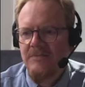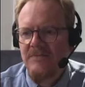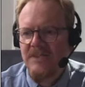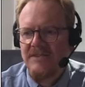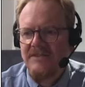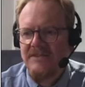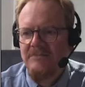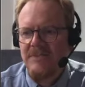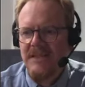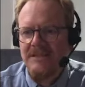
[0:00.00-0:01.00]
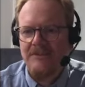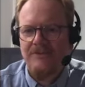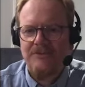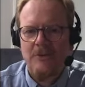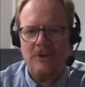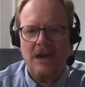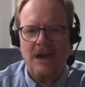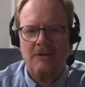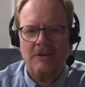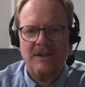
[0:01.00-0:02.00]
does this mean for
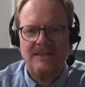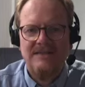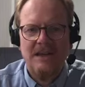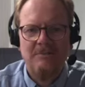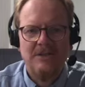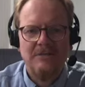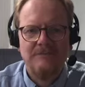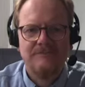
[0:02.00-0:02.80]
our example?